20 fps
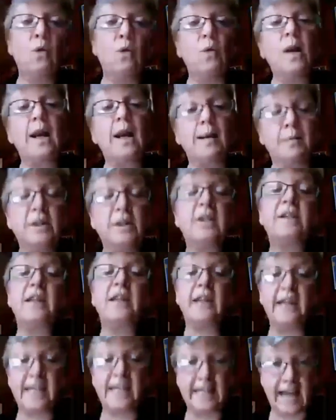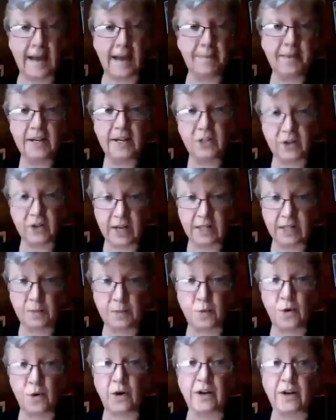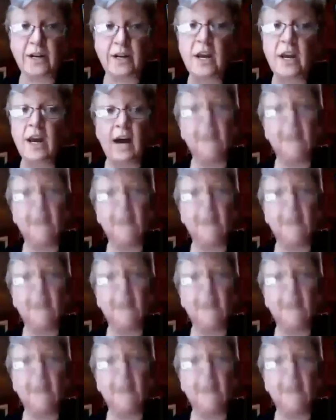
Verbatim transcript: when I'm looking at that Pinterest board